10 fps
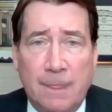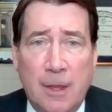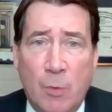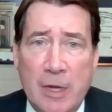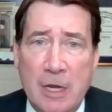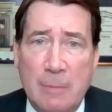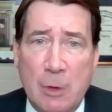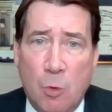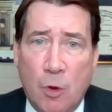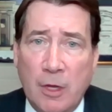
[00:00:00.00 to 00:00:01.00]
And we need to be
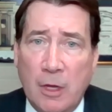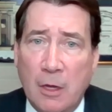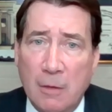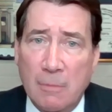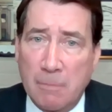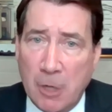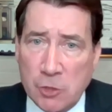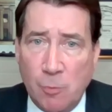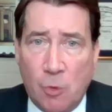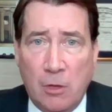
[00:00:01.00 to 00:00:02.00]
working
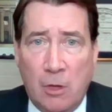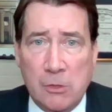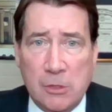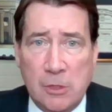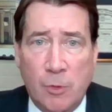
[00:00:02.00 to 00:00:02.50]
much more closely